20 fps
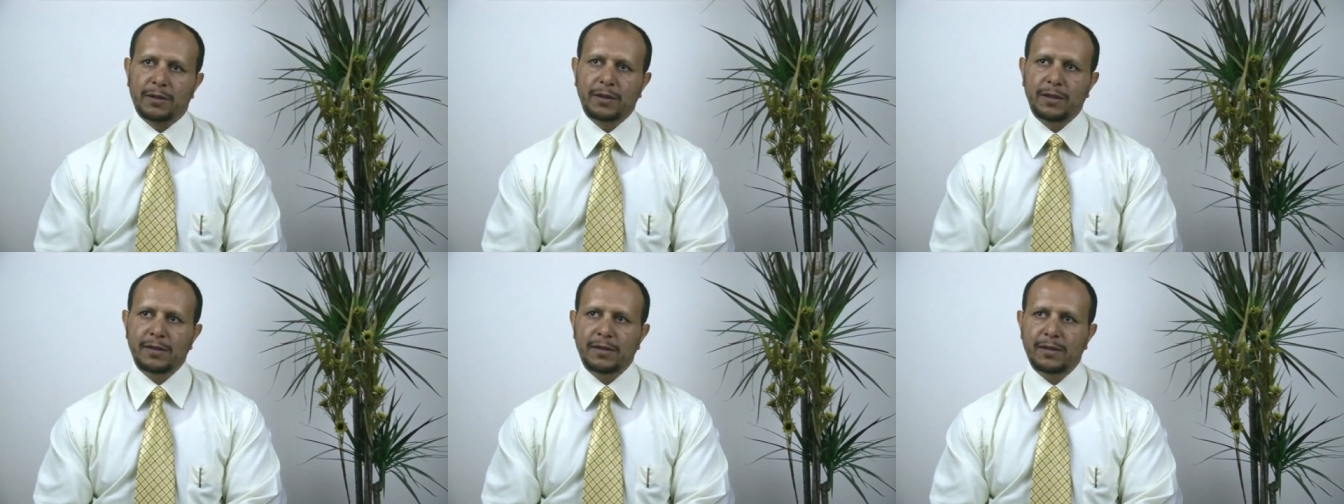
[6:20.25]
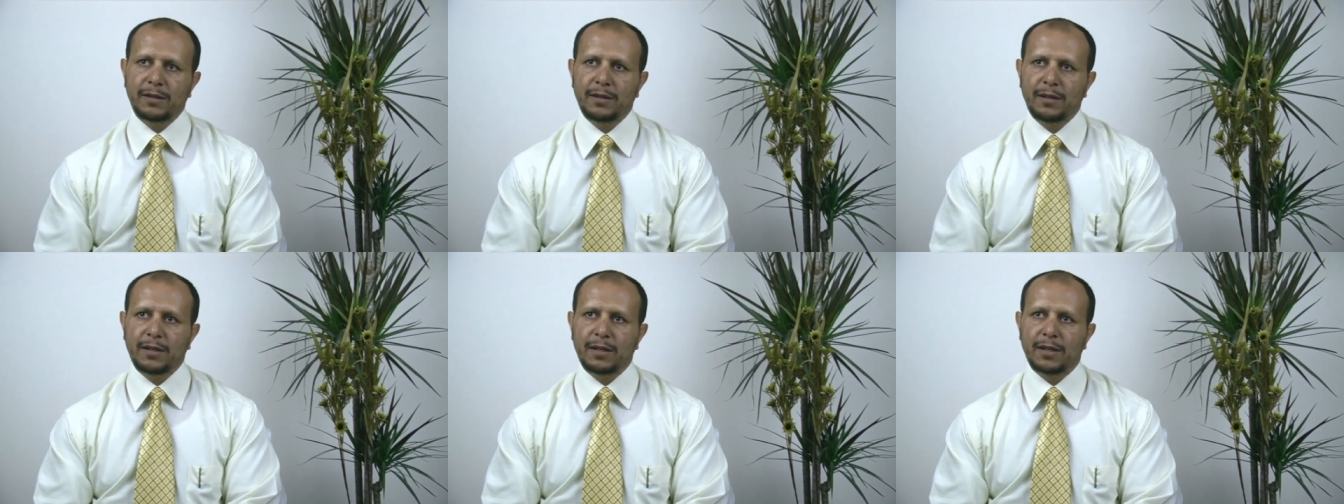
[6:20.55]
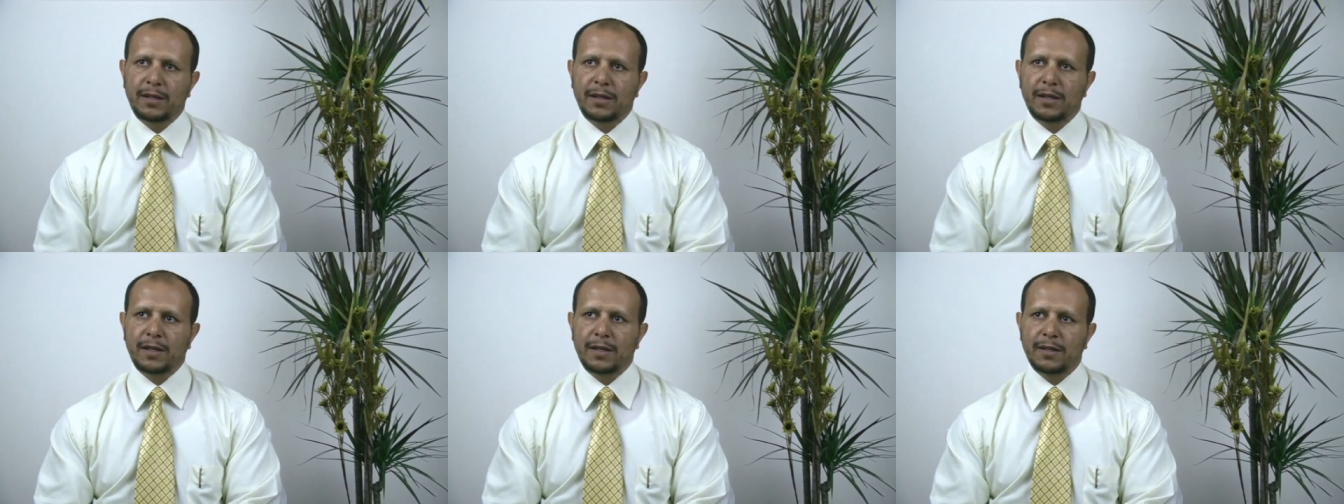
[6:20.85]
reason
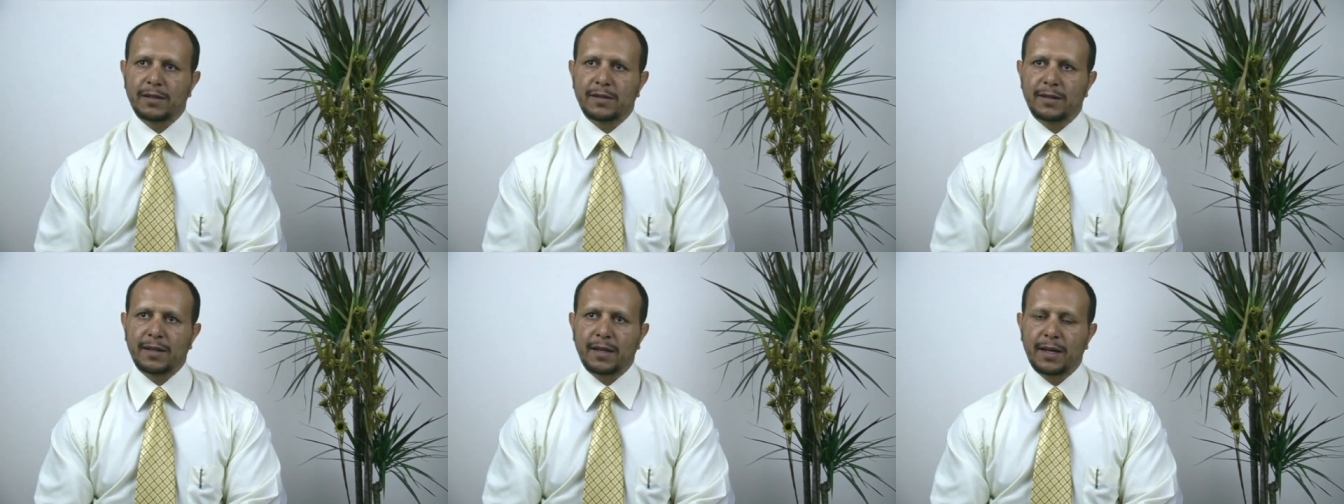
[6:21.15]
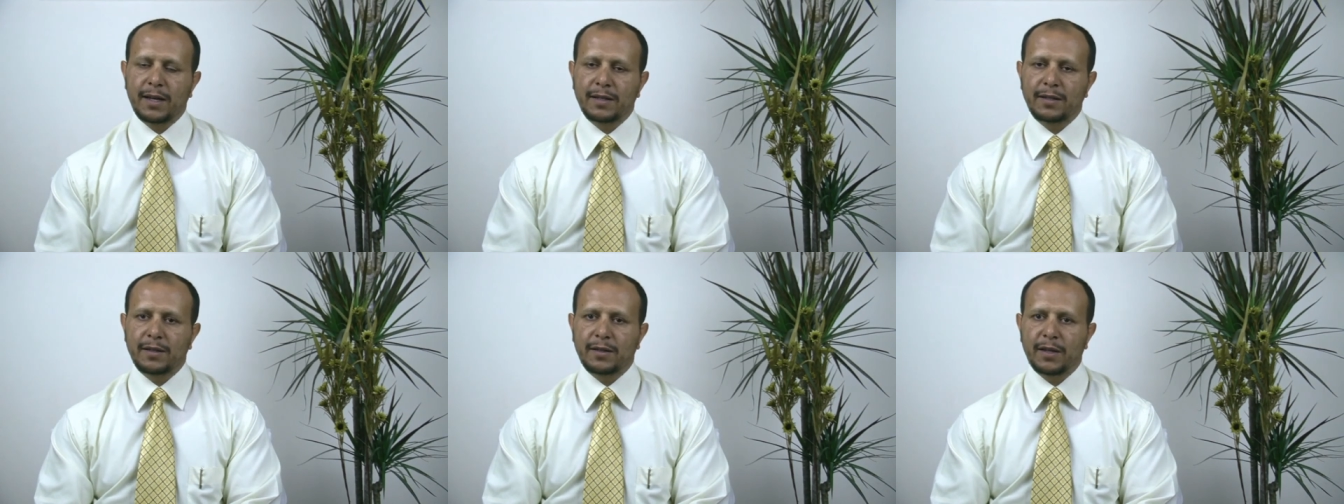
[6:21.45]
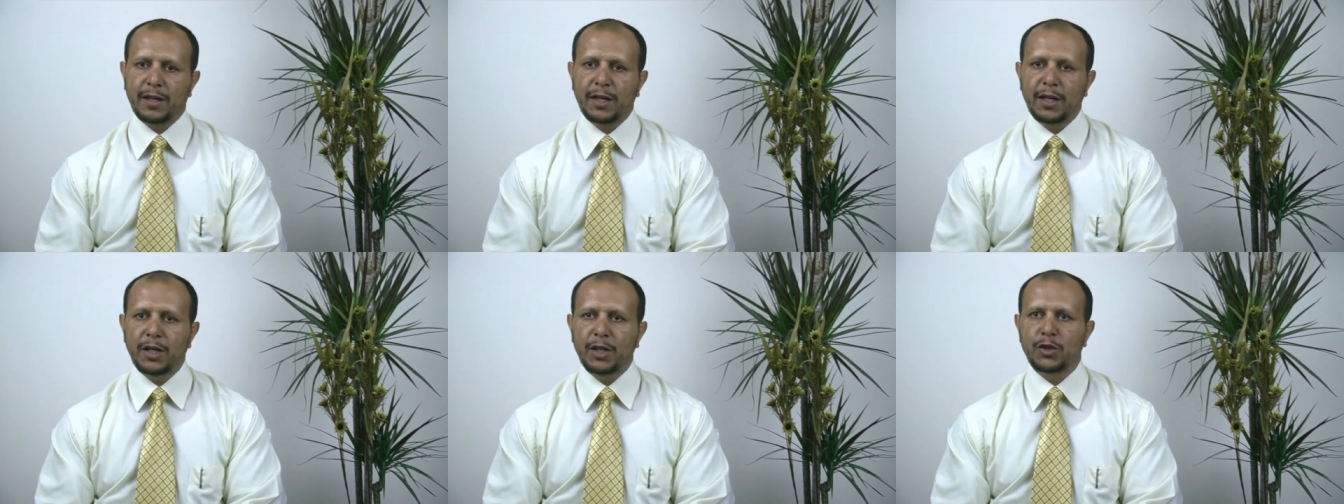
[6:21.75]
is that
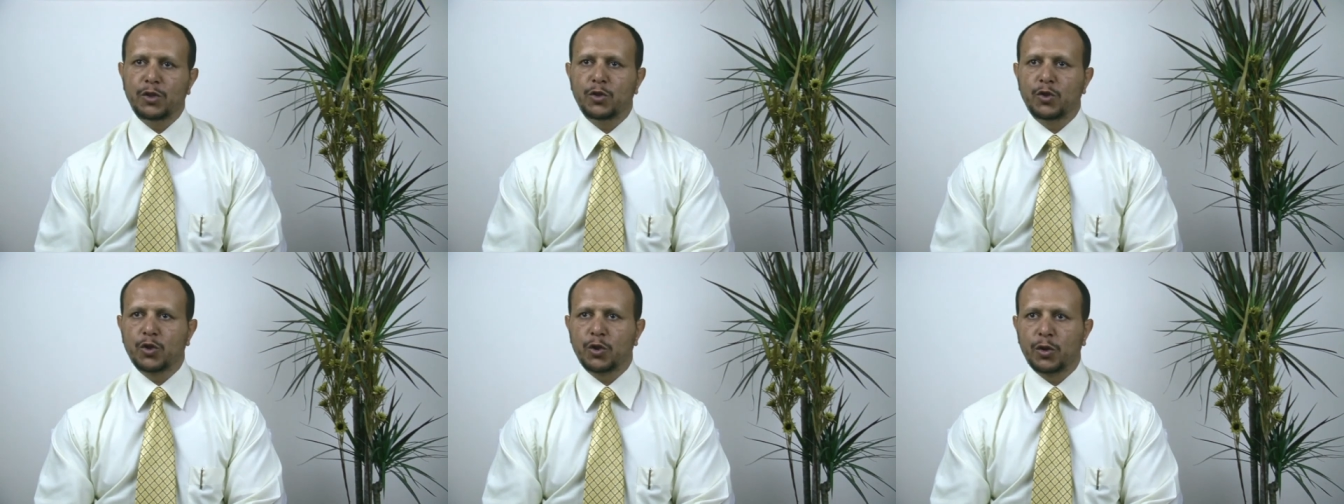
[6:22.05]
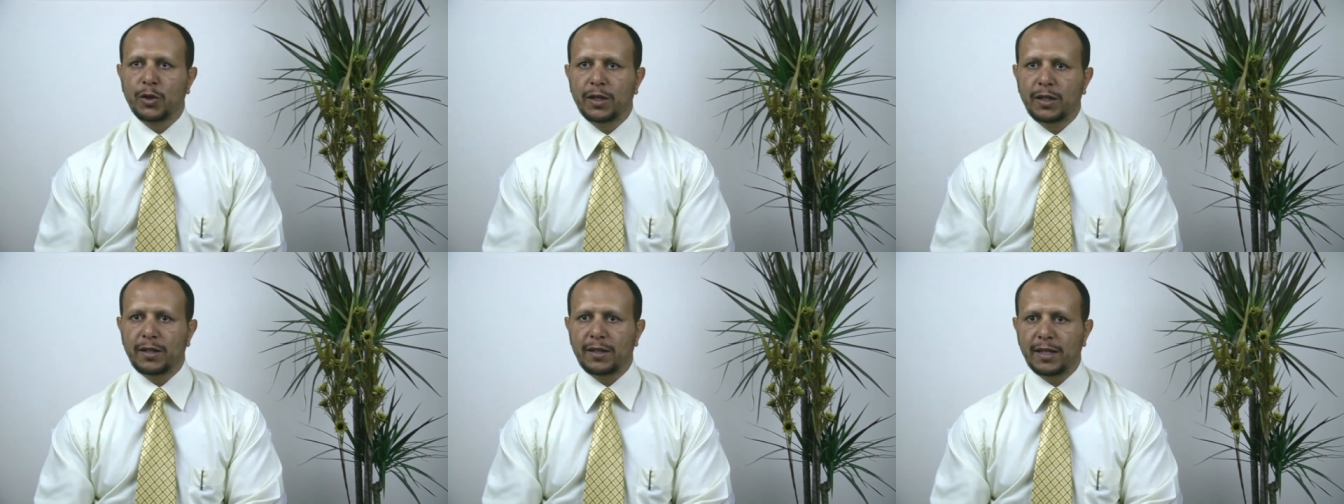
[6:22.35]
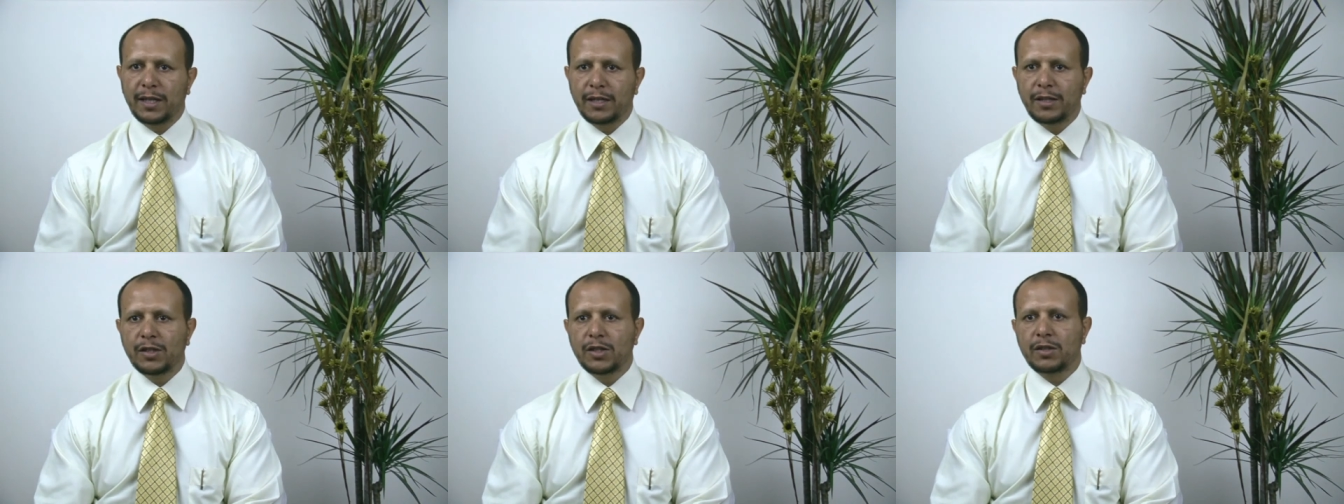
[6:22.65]
they enjoyed
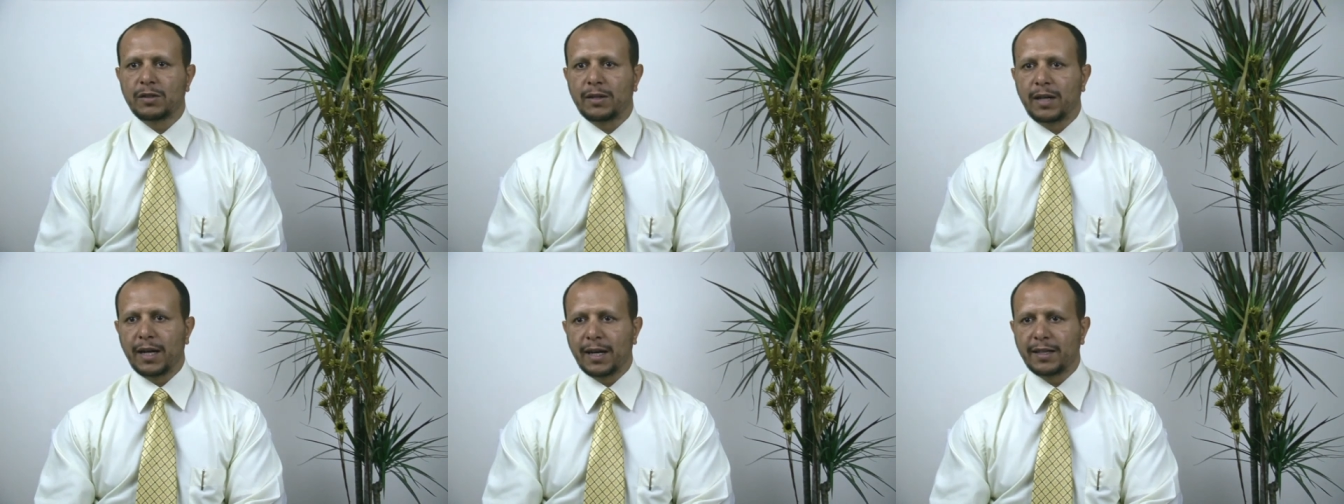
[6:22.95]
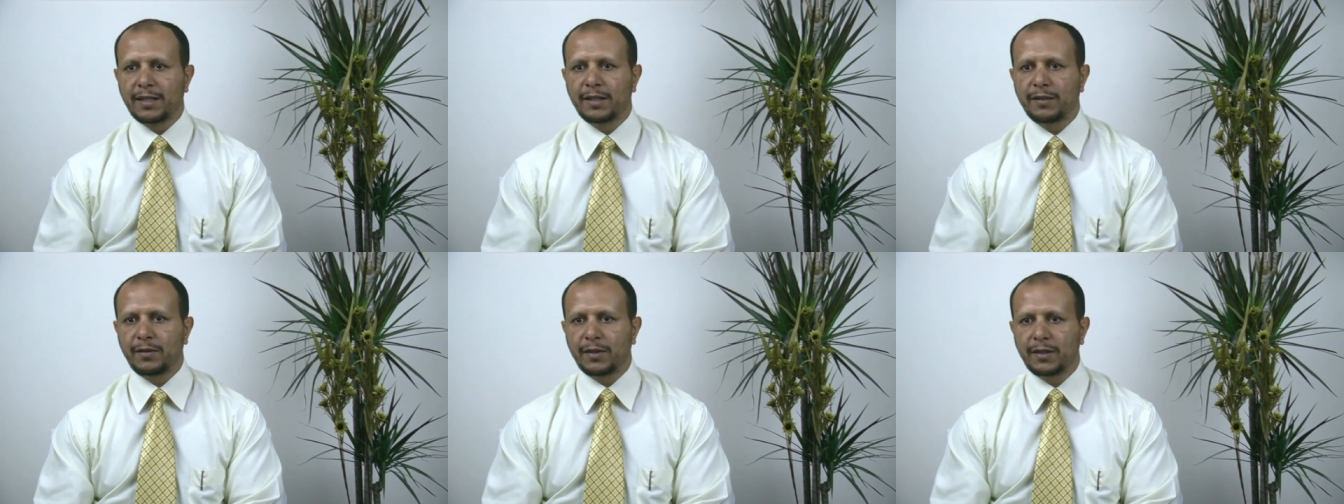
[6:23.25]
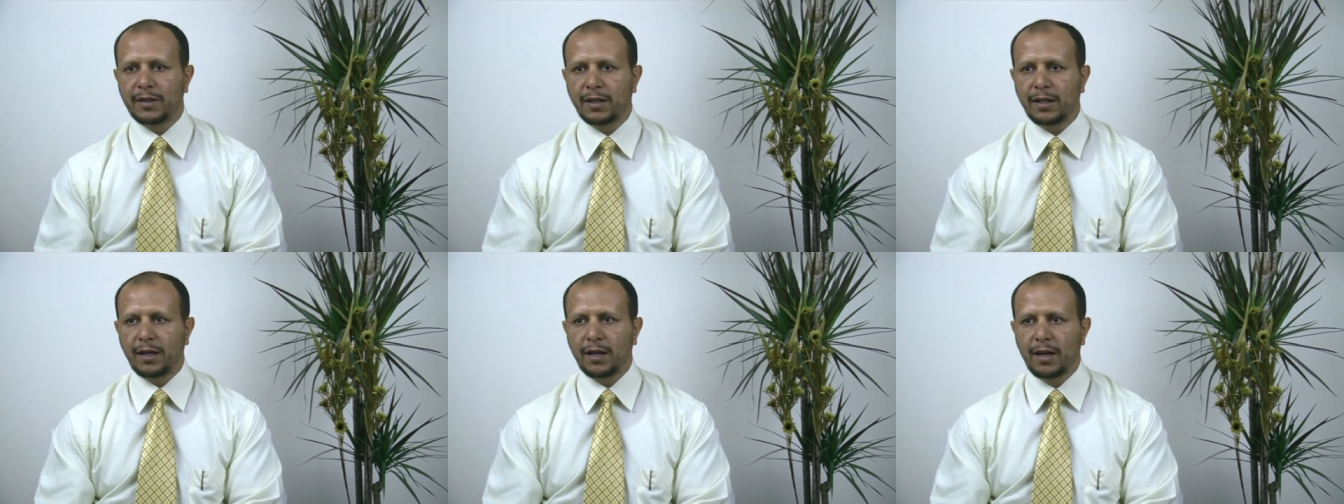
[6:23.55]
the
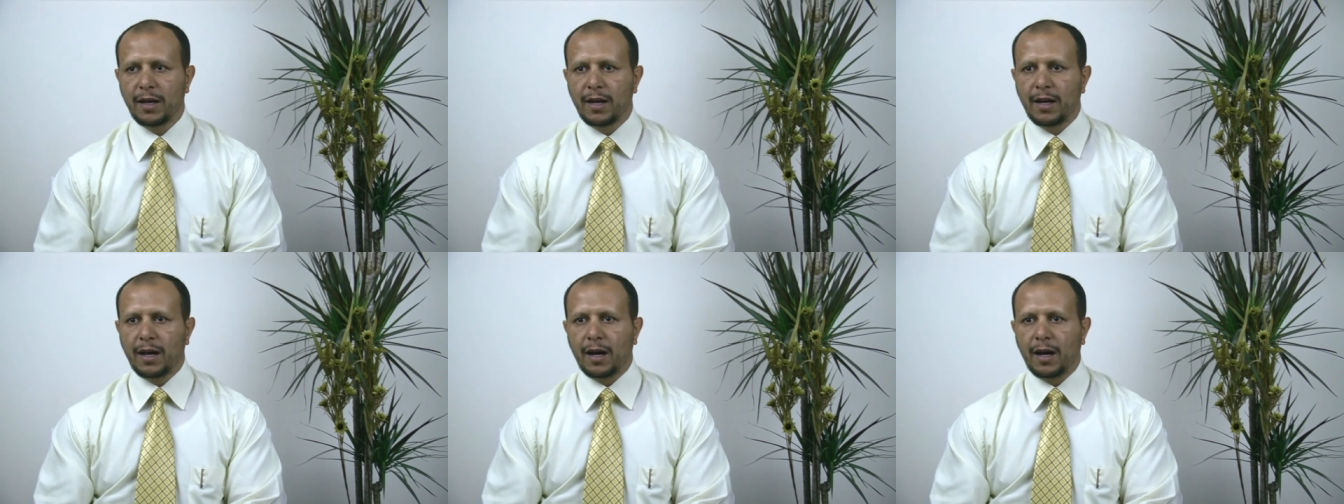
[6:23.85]
interactivity.